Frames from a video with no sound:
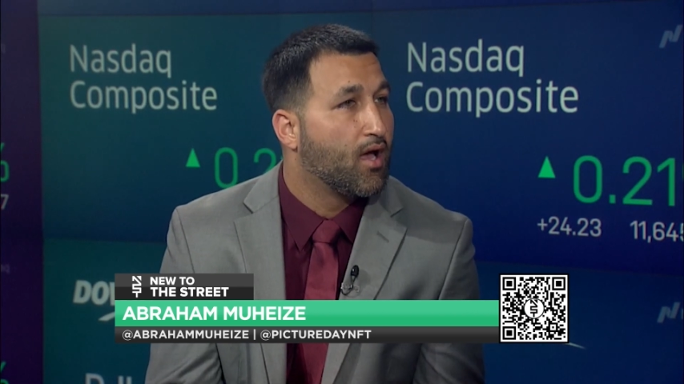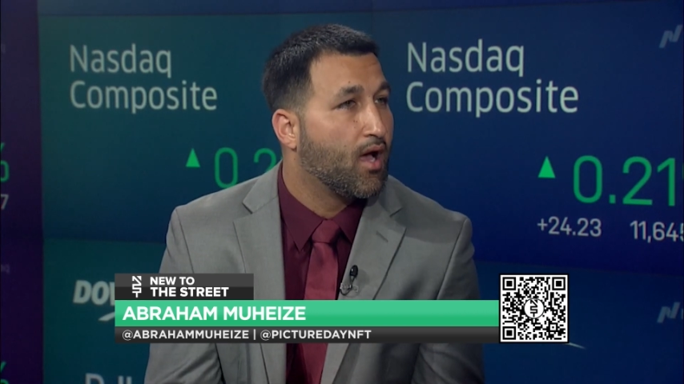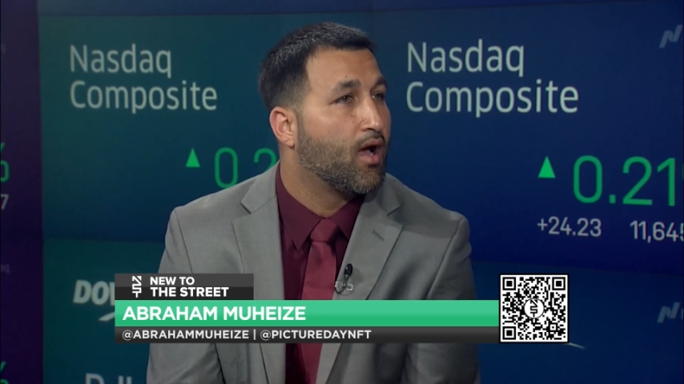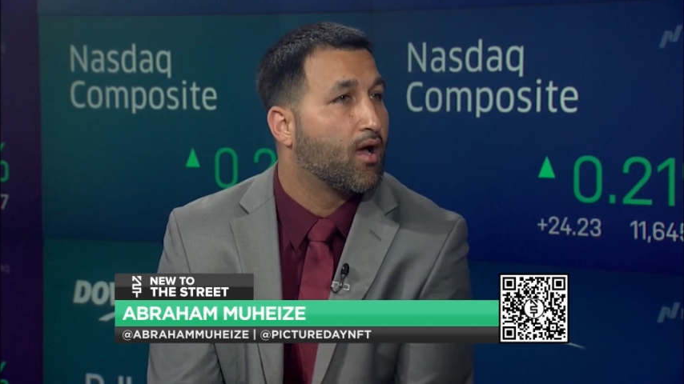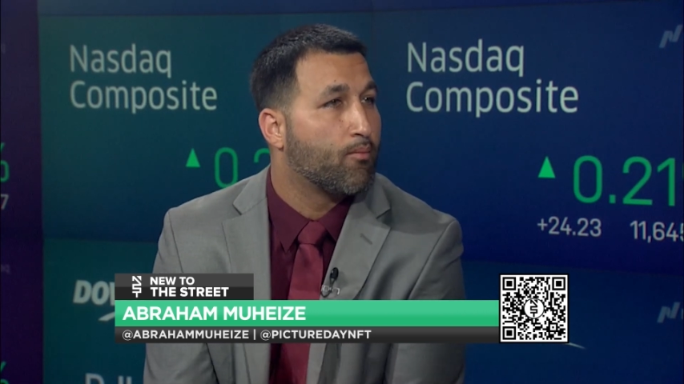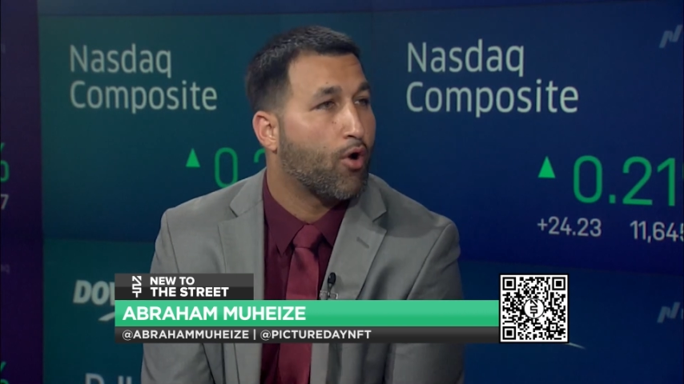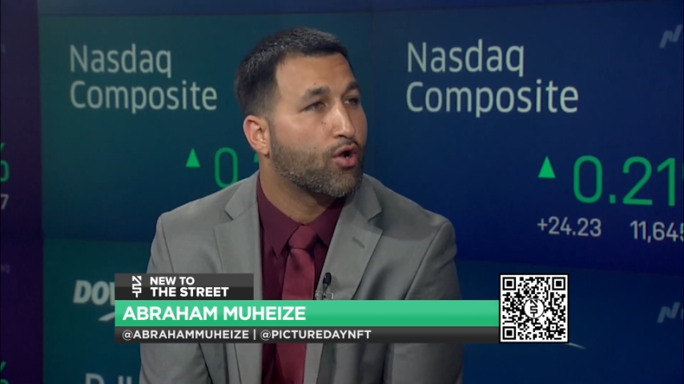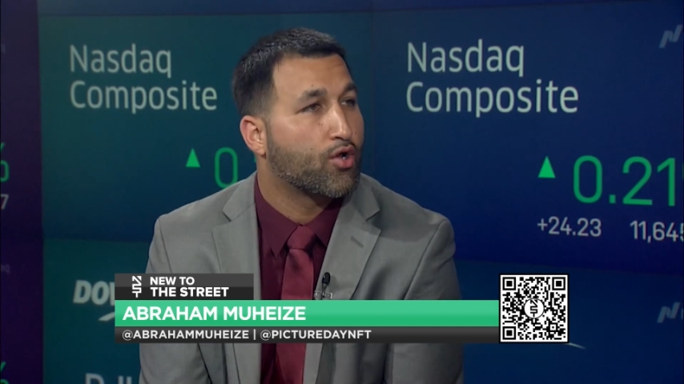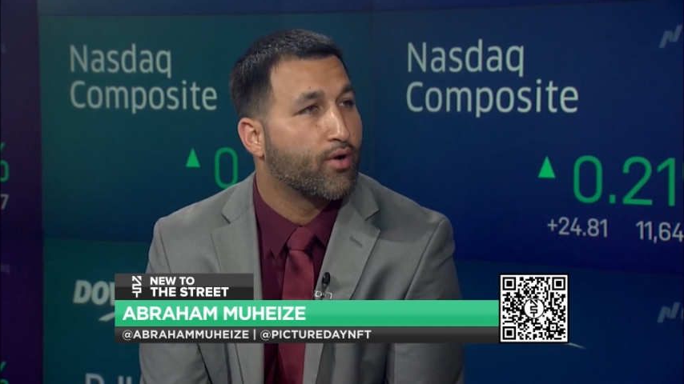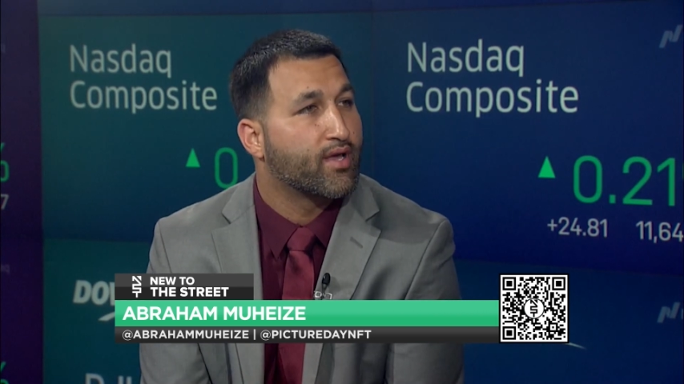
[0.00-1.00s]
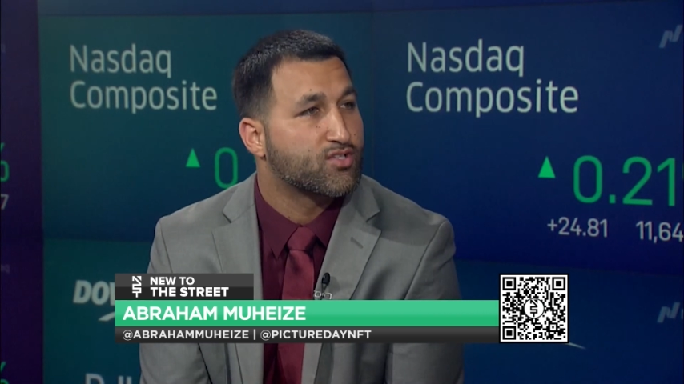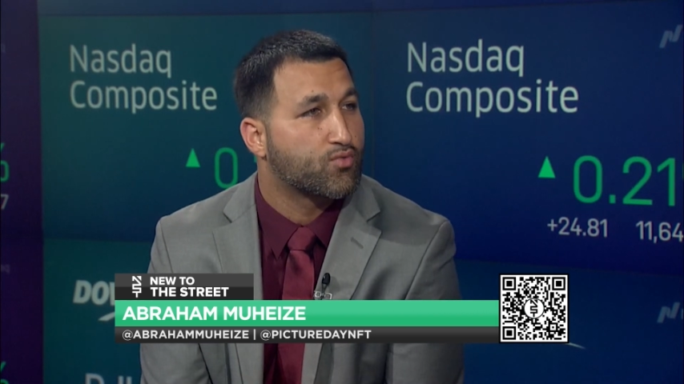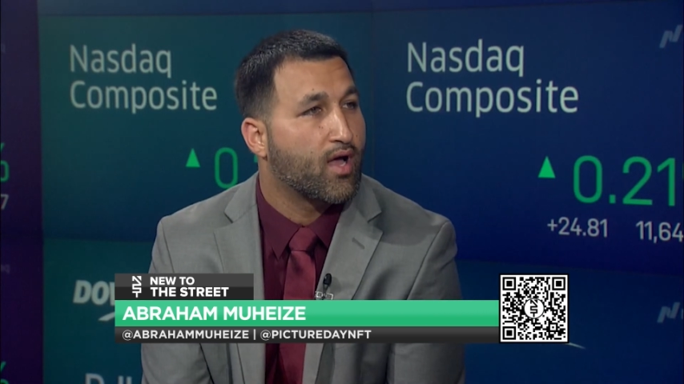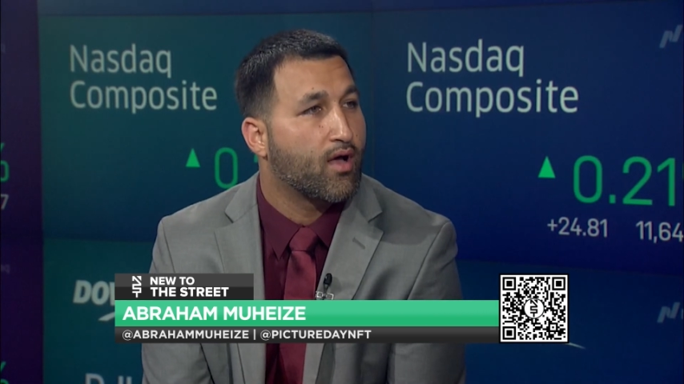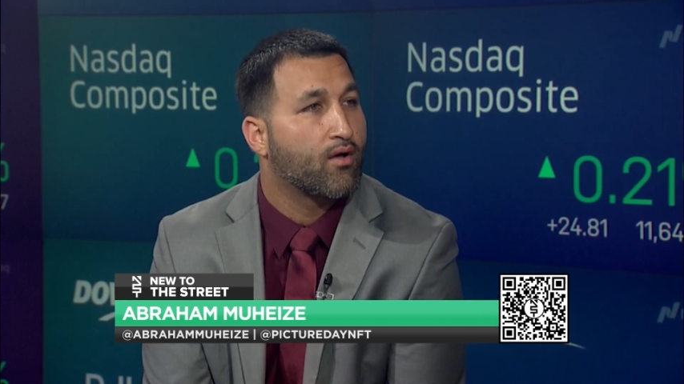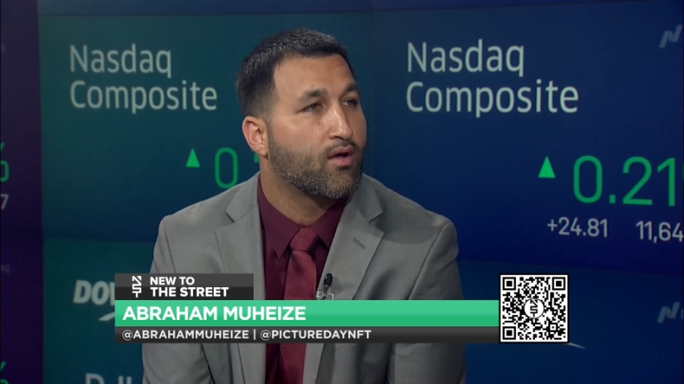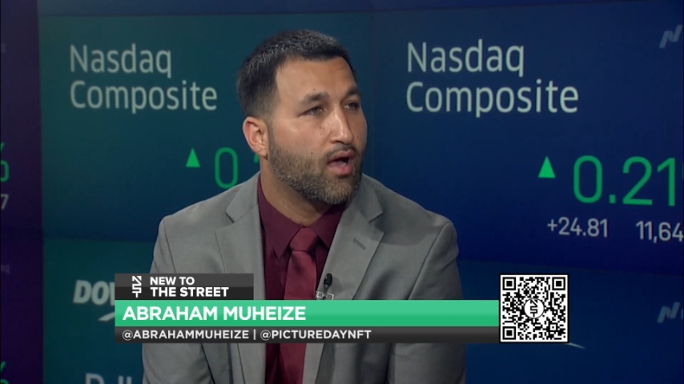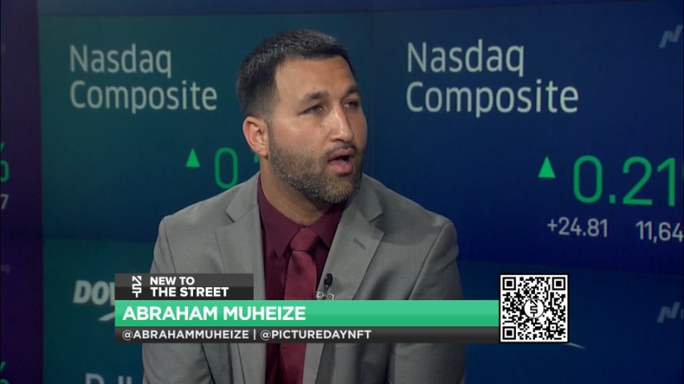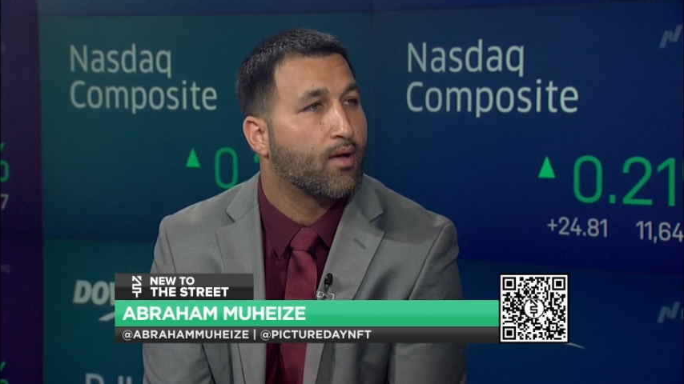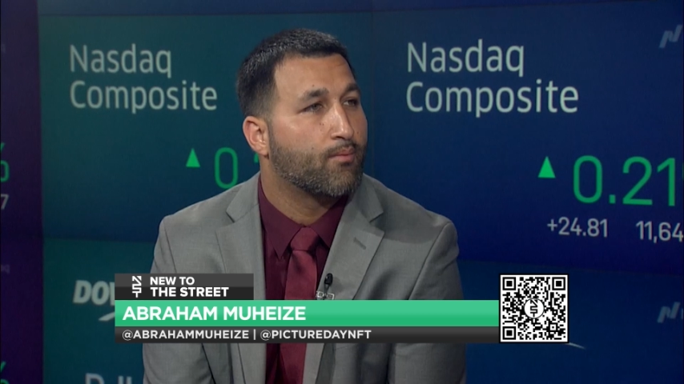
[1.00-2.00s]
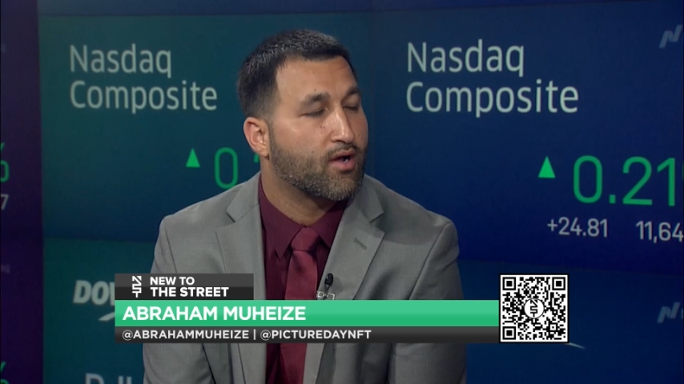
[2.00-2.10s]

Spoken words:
are going as well,